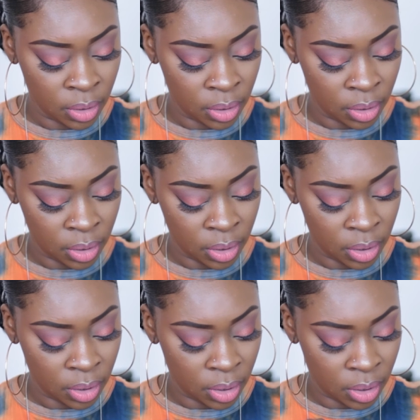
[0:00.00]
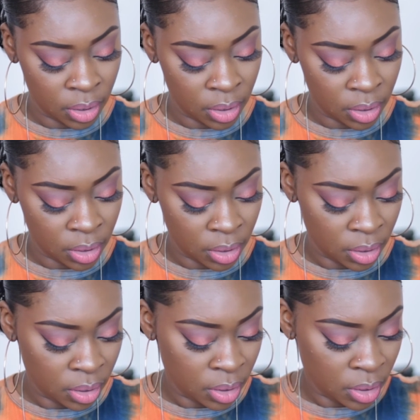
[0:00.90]

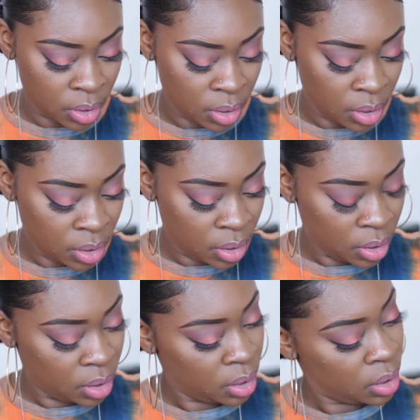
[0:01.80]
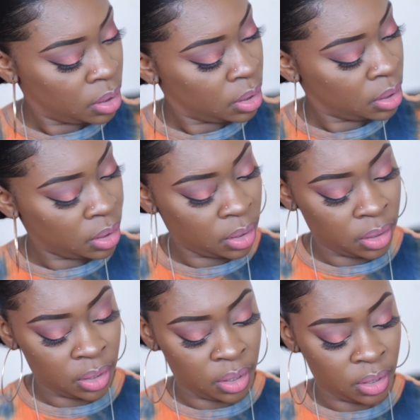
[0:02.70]

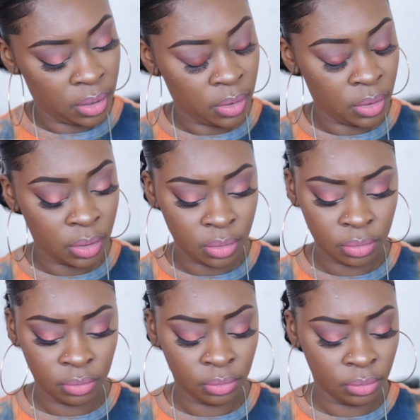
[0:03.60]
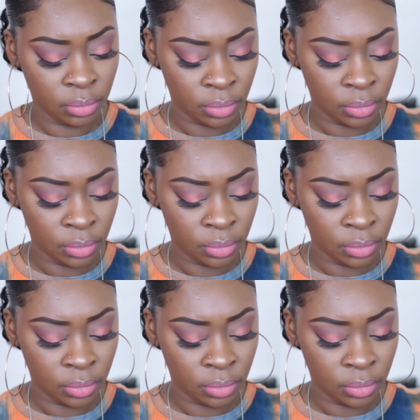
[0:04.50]
Nothing is said.